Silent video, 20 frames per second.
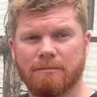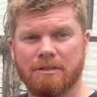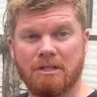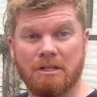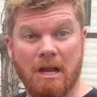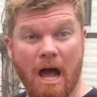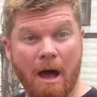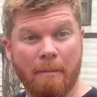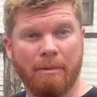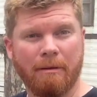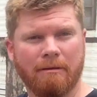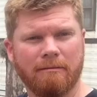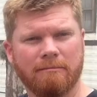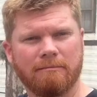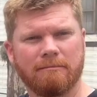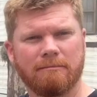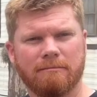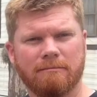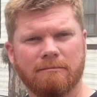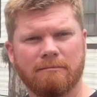Stop it.
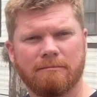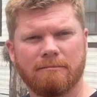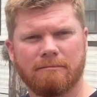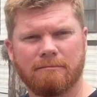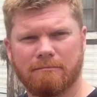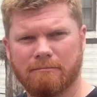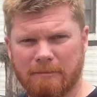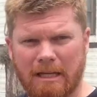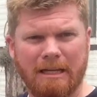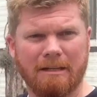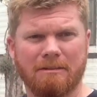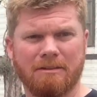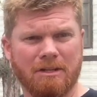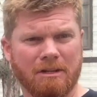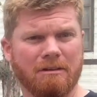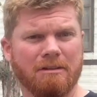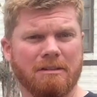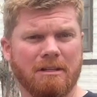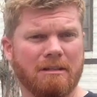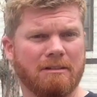Like,
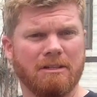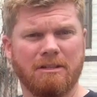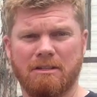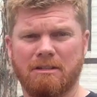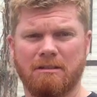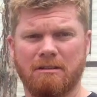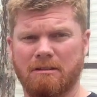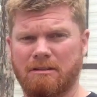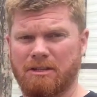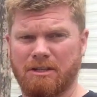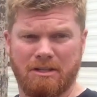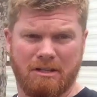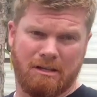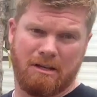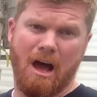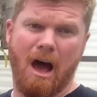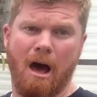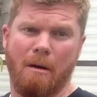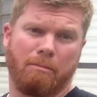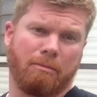seriously, just
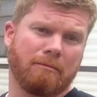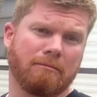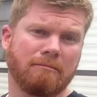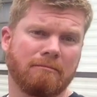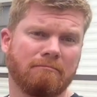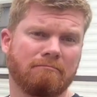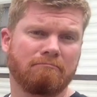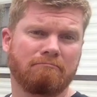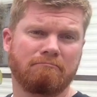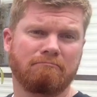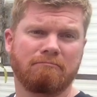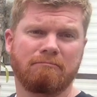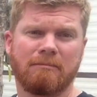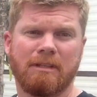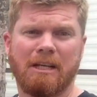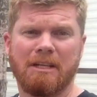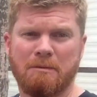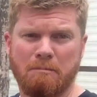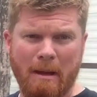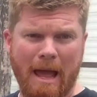stop.
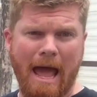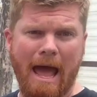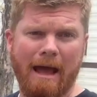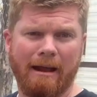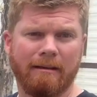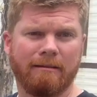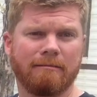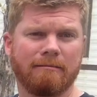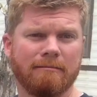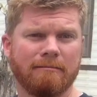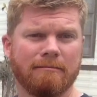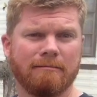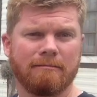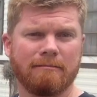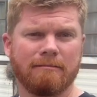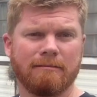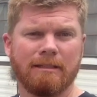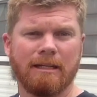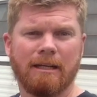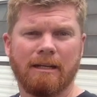It's bad.
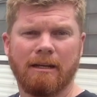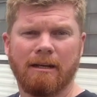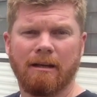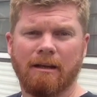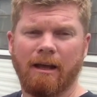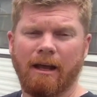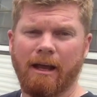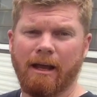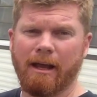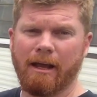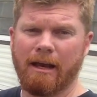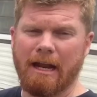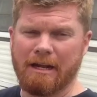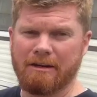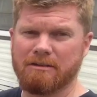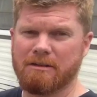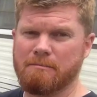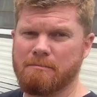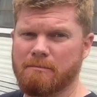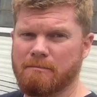And
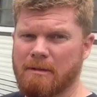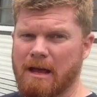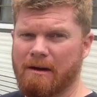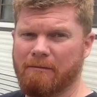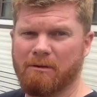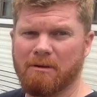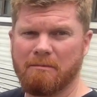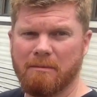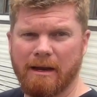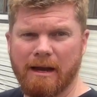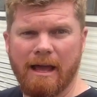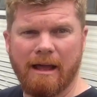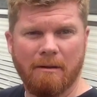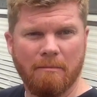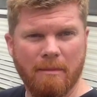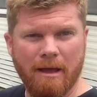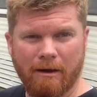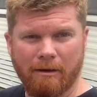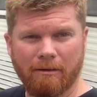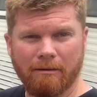actually have one made out
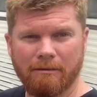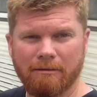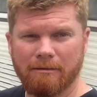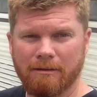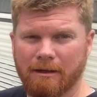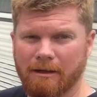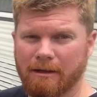of metal.